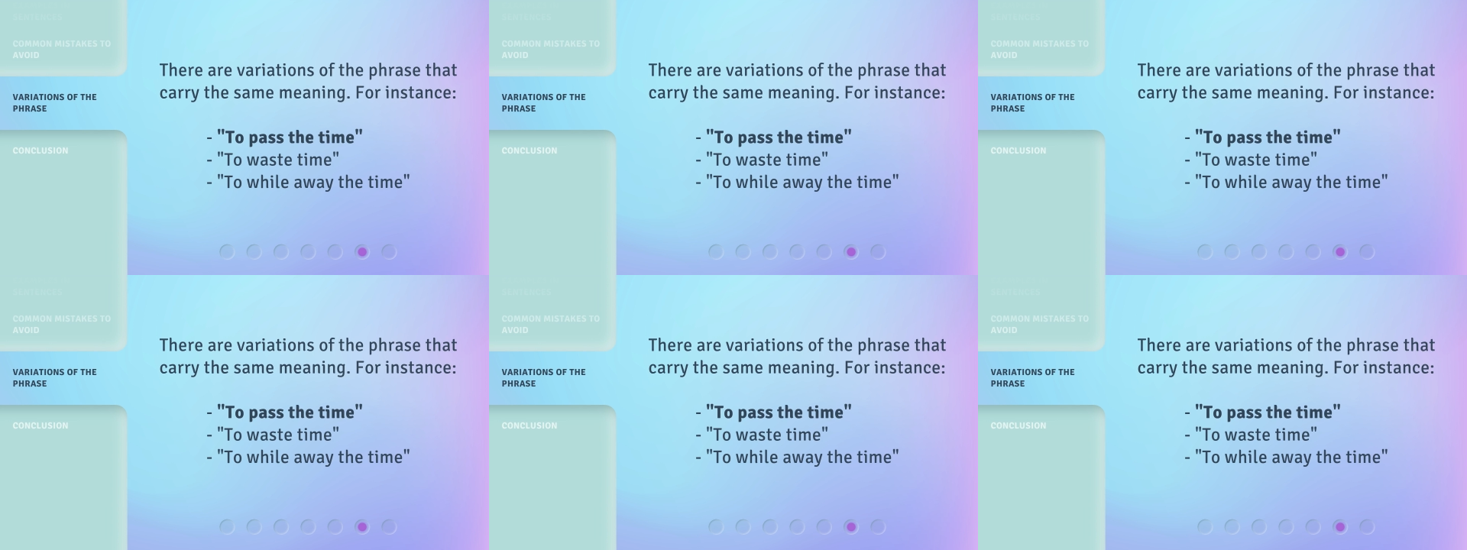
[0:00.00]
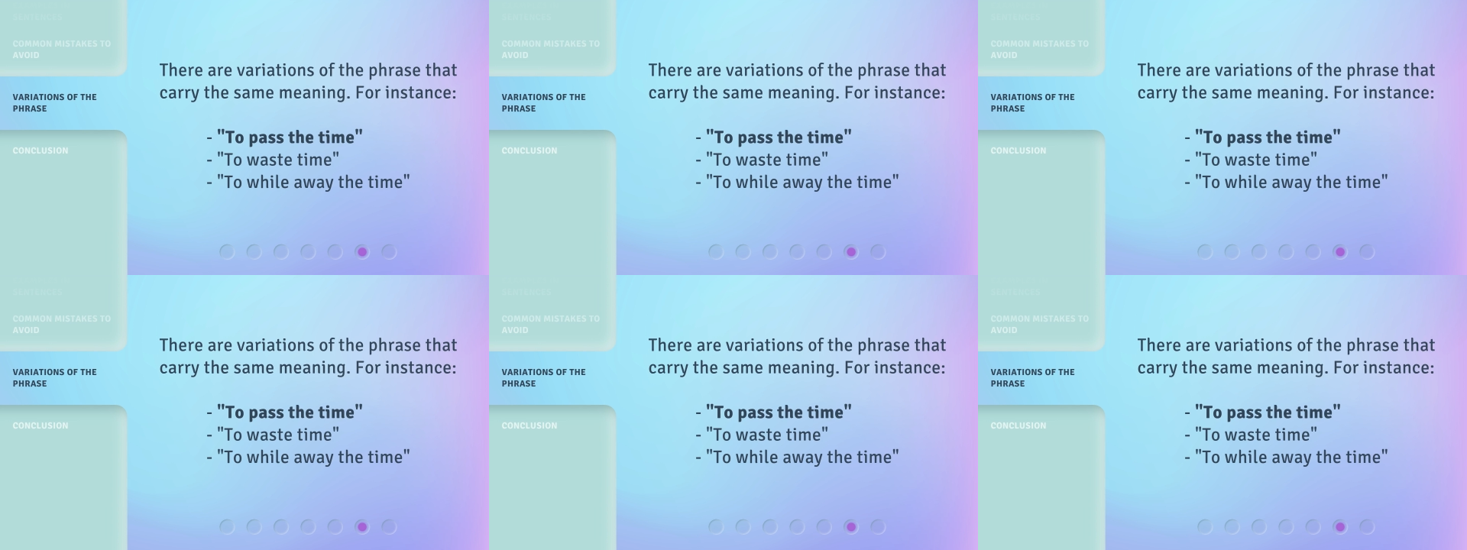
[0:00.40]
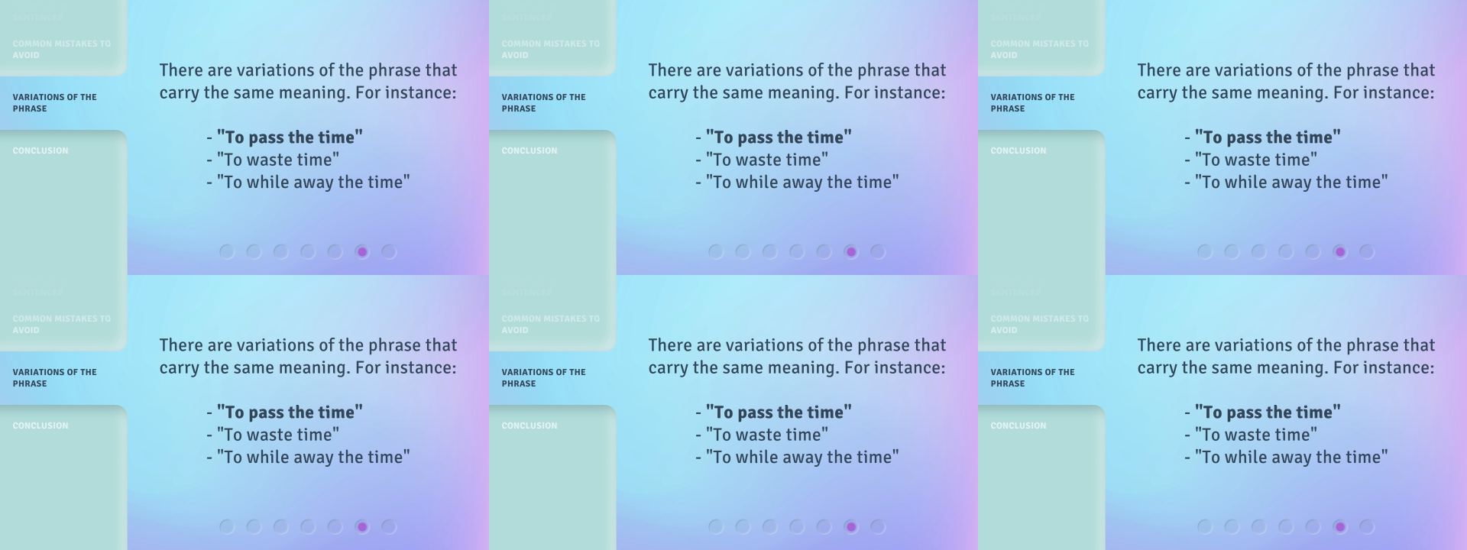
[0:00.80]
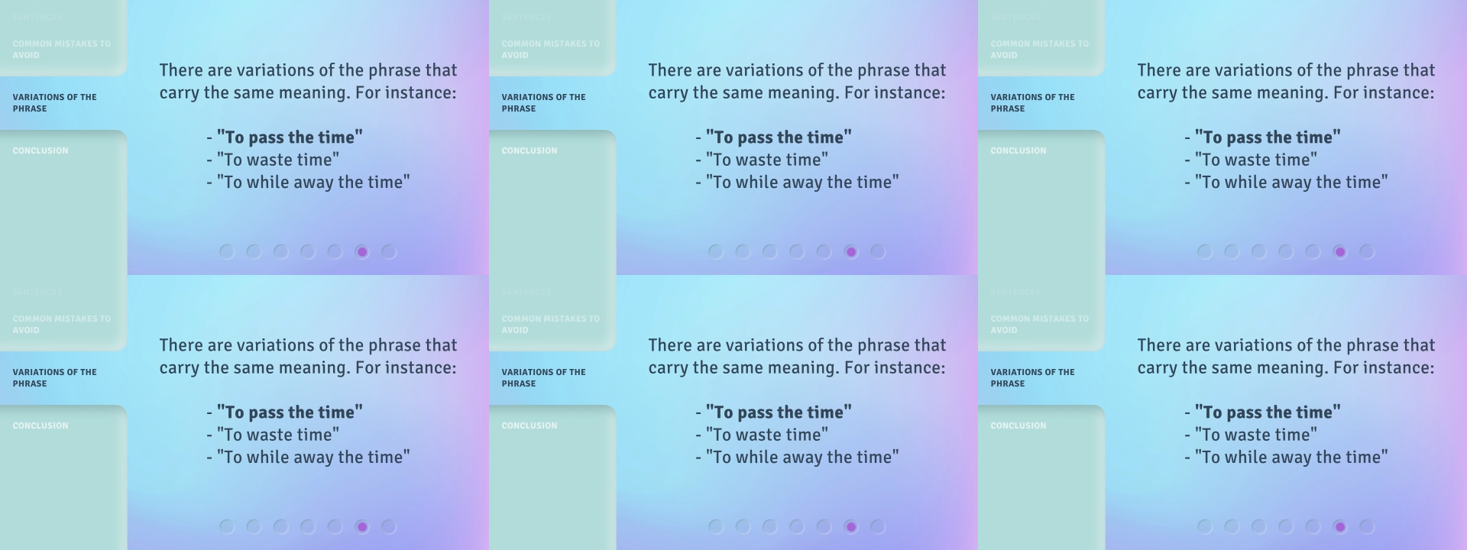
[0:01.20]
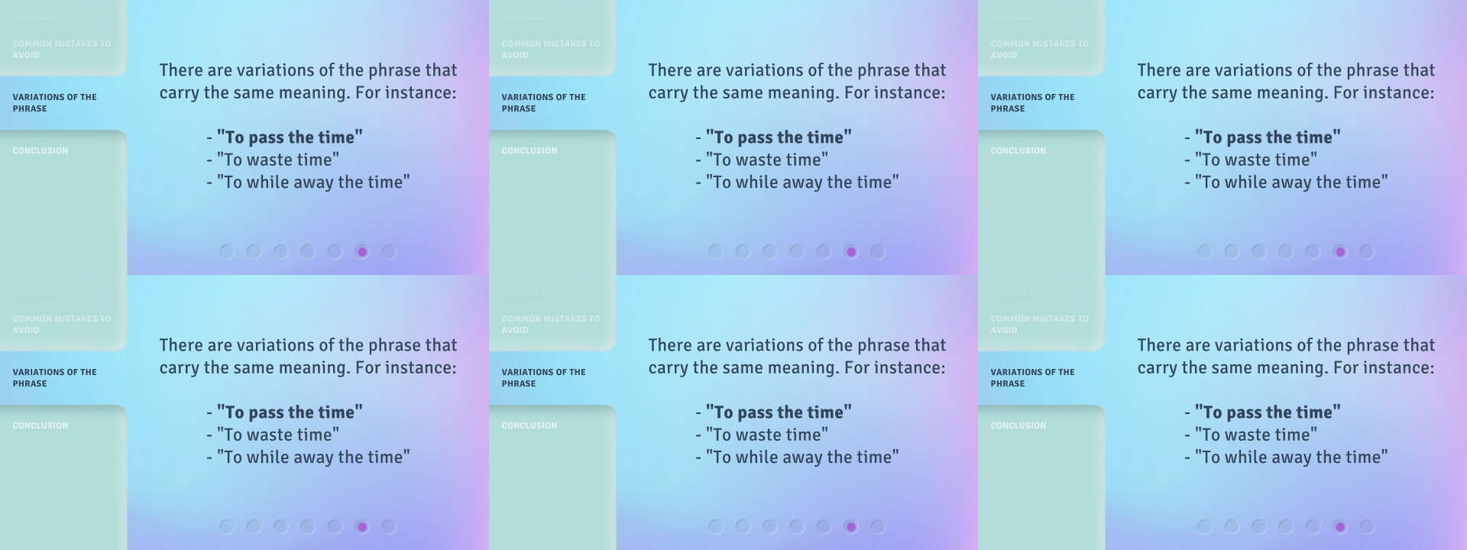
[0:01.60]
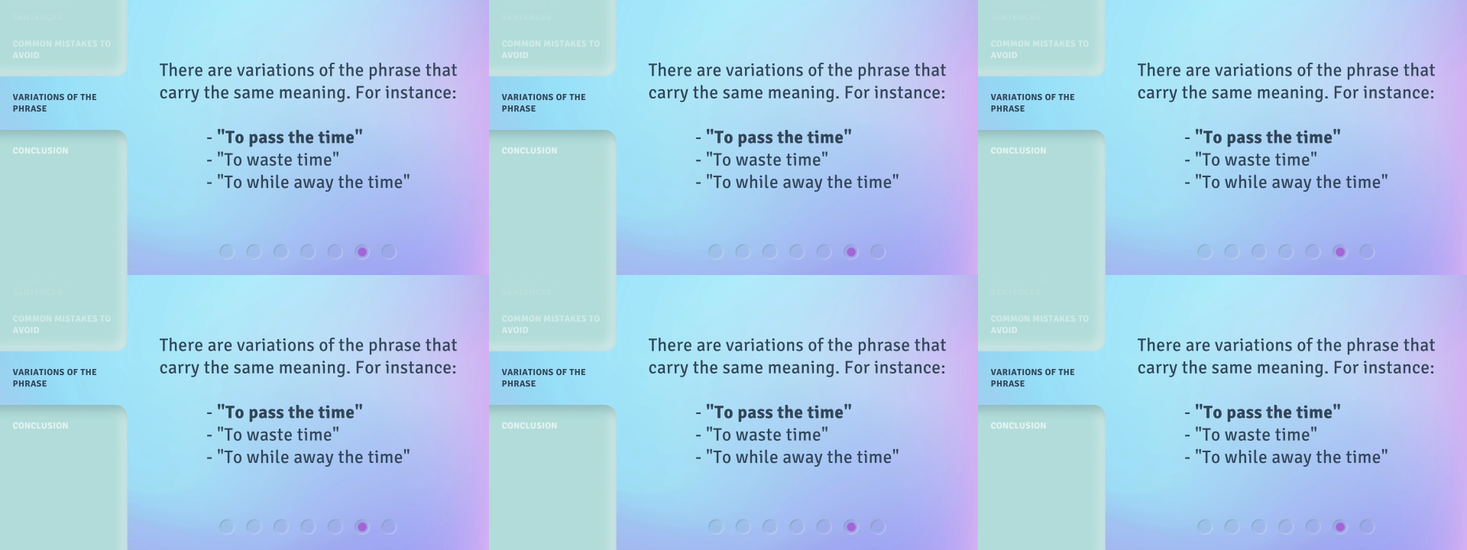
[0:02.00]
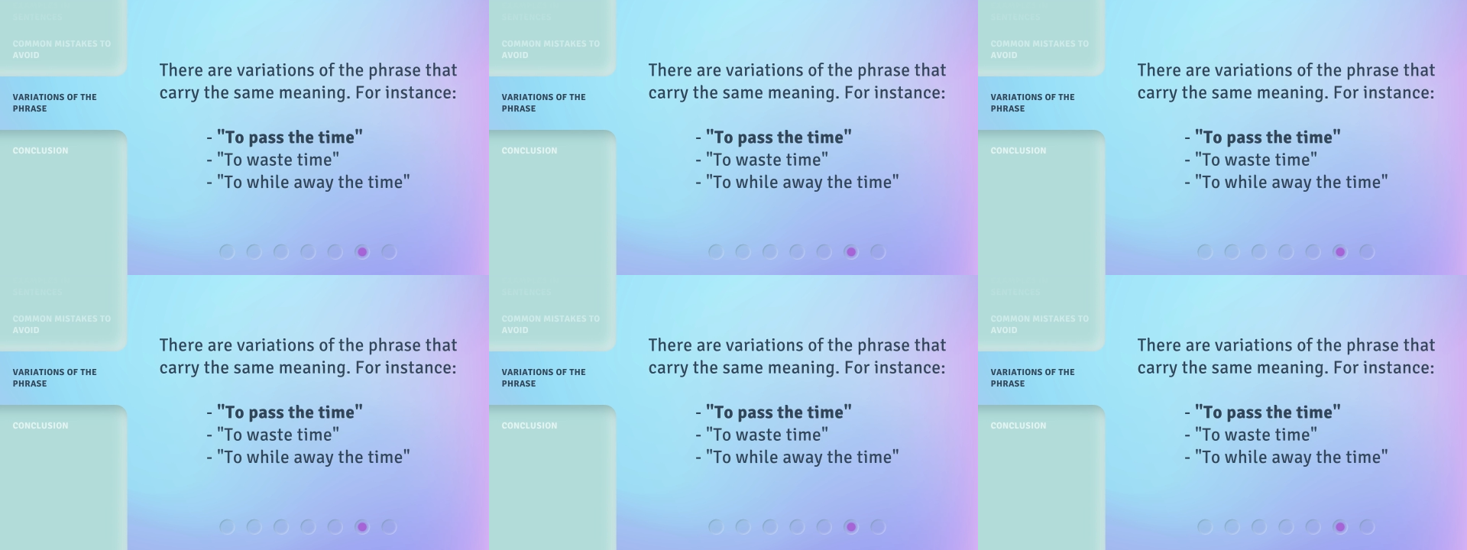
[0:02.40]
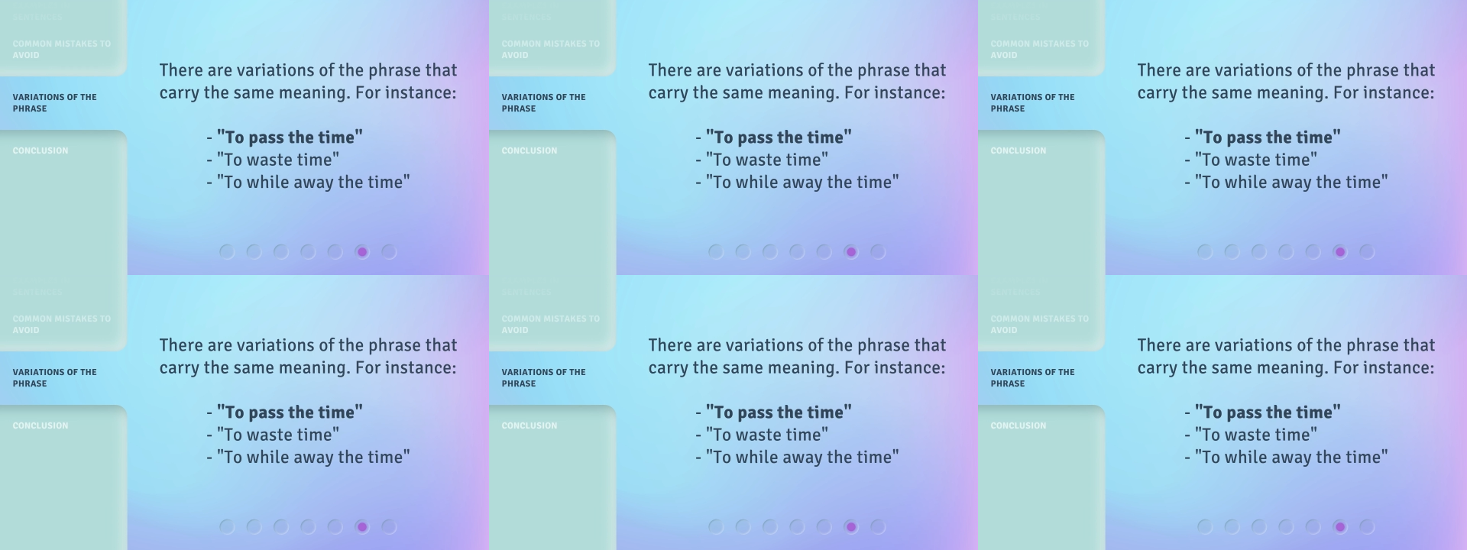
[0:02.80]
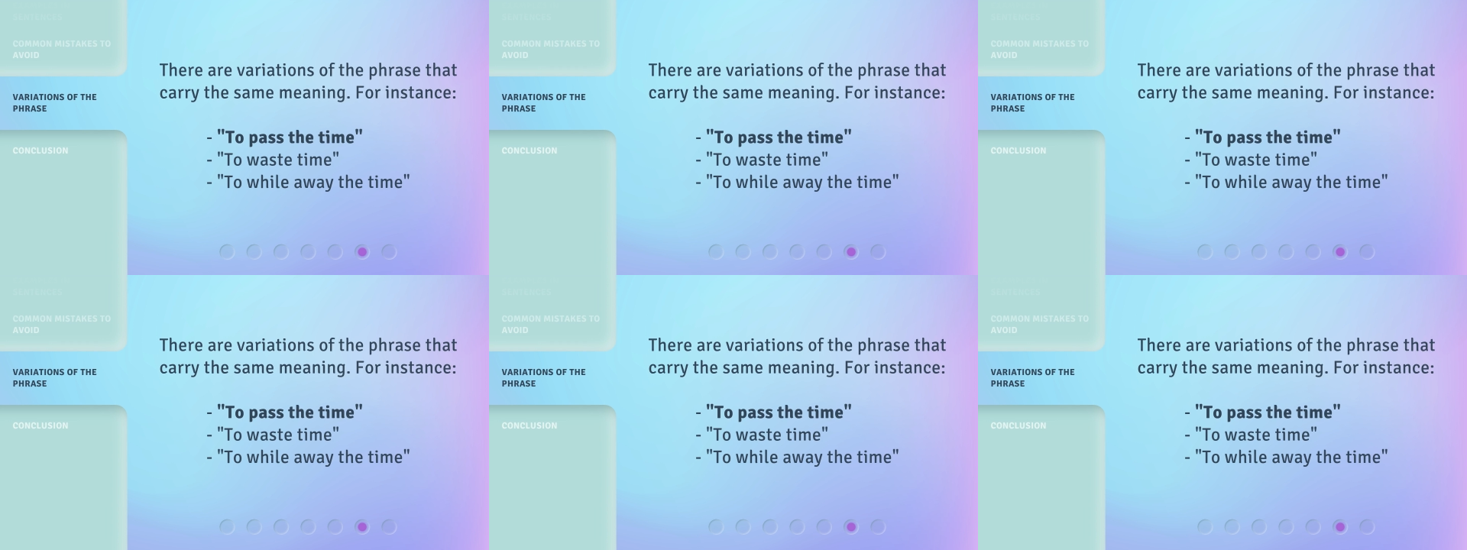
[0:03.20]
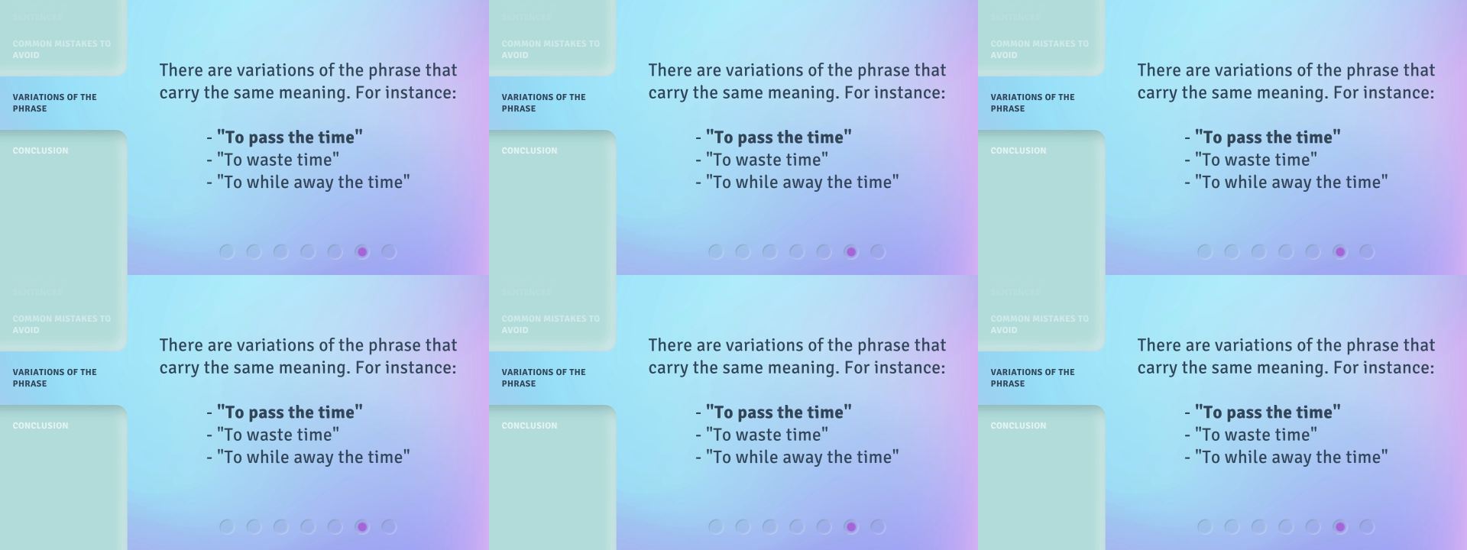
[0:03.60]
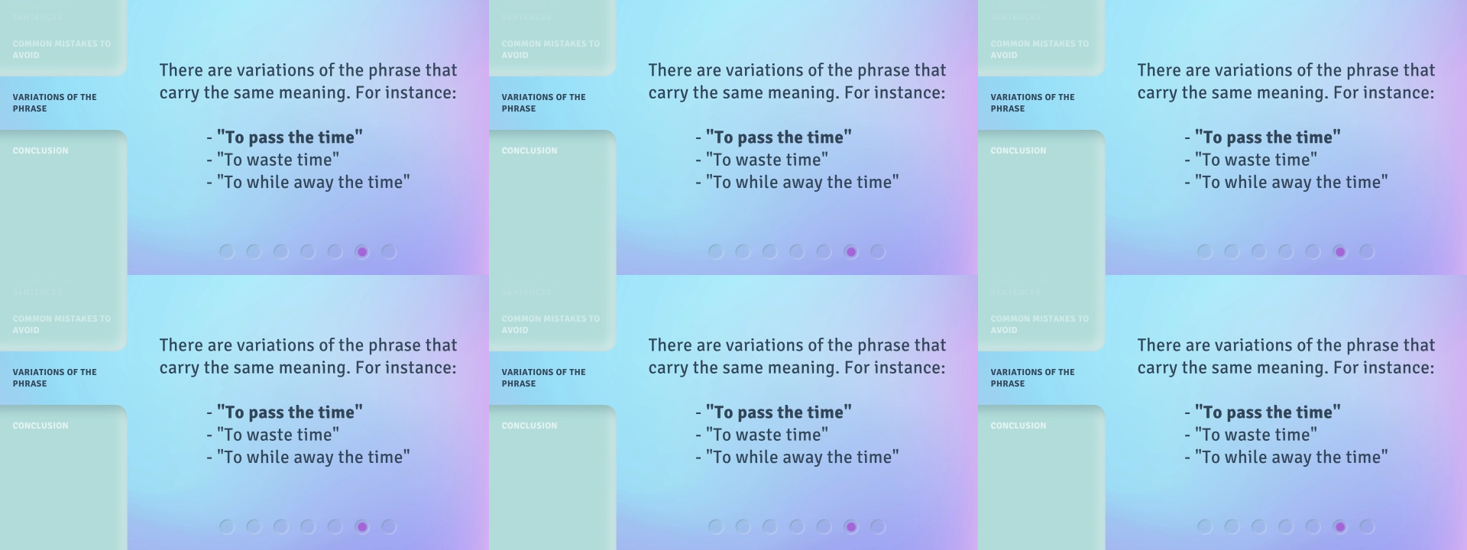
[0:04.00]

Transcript: No face is visible, so there are no lips to read.